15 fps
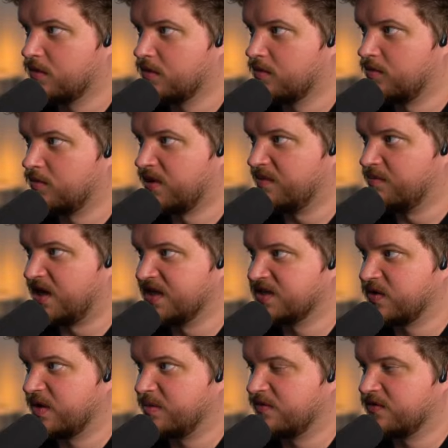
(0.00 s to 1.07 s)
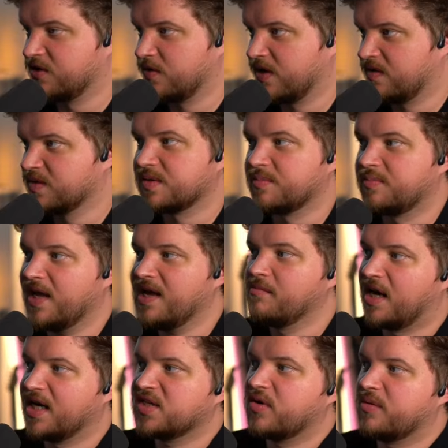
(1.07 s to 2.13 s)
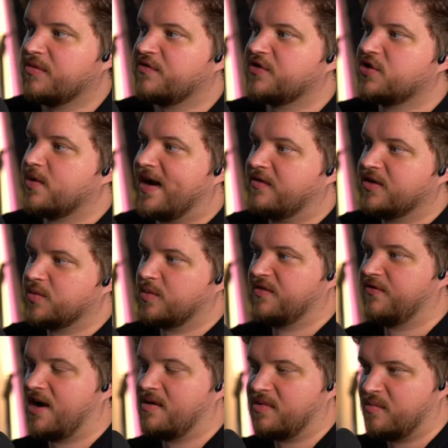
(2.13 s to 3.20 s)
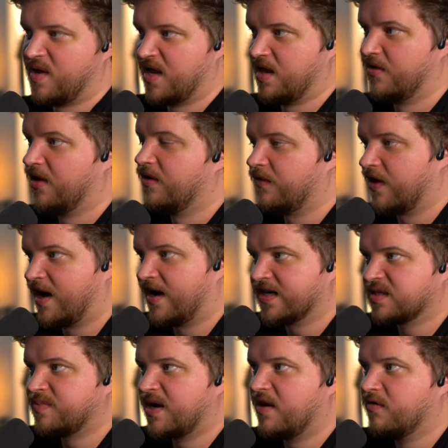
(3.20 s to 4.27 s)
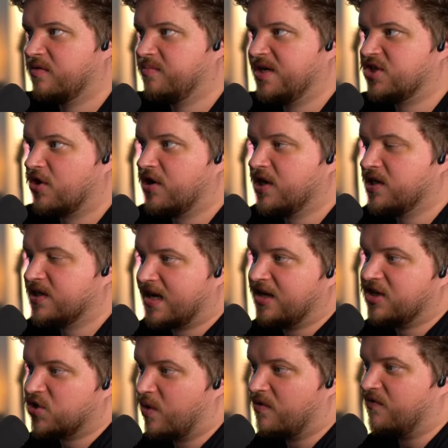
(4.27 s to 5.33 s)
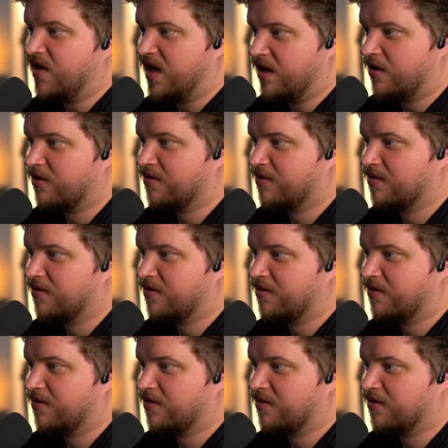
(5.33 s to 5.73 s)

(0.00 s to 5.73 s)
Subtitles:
Play Minesweeper for 2 hours. Playing Minesweeper for 2 hours would be fine by me. The hardest part would be turning that into a video.